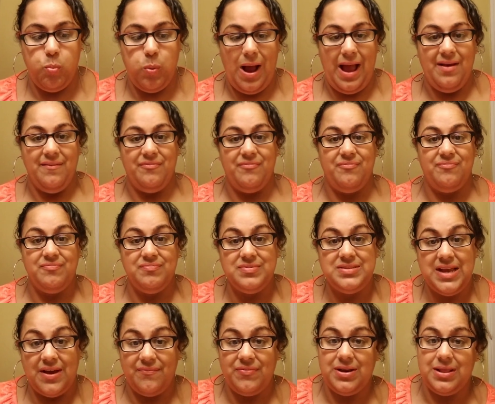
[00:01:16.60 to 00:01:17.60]
I've
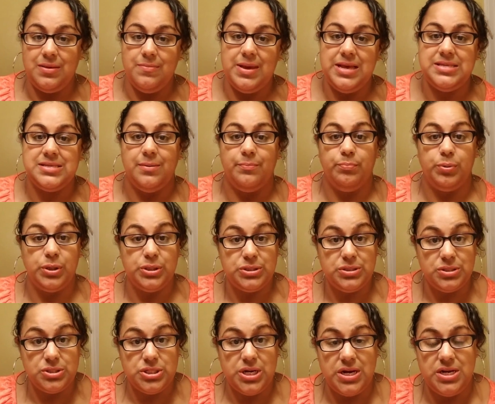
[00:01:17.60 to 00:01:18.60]
definitely made some
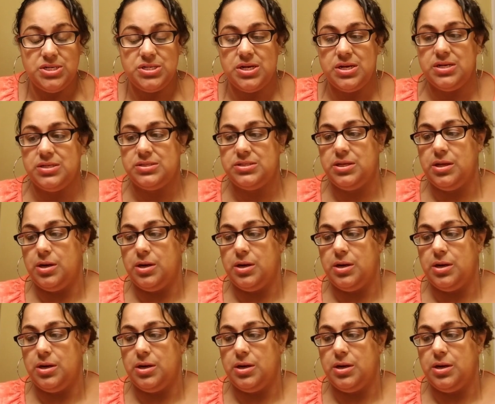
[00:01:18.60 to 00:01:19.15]
personal changes,